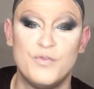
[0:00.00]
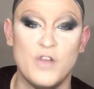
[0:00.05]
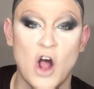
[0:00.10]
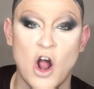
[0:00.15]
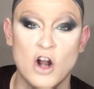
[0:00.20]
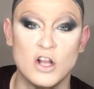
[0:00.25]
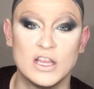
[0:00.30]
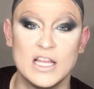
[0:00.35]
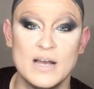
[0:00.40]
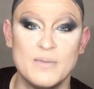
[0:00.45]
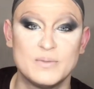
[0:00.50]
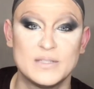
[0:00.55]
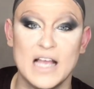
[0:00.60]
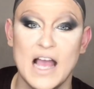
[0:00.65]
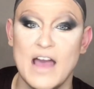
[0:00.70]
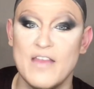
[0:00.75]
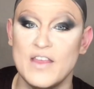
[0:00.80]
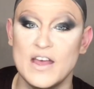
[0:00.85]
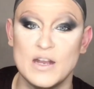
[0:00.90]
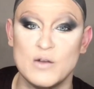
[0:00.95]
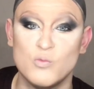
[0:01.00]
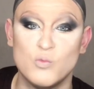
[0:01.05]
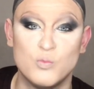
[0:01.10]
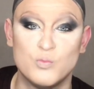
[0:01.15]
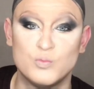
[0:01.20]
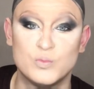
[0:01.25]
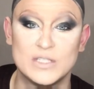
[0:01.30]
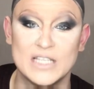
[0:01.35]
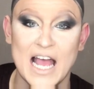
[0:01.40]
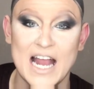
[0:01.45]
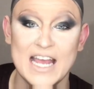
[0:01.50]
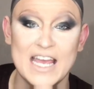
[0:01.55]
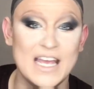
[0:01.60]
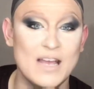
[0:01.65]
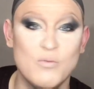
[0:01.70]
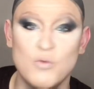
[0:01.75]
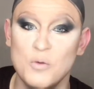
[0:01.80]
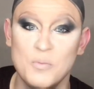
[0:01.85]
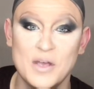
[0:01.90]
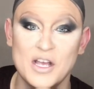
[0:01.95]
our lips, and then set
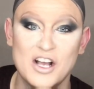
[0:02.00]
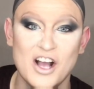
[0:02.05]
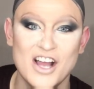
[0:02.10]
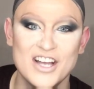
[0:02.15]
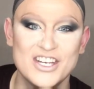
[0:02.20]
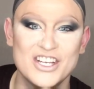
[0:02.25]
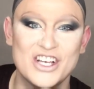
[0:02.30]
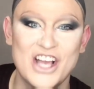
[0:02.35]
it, and we'll be good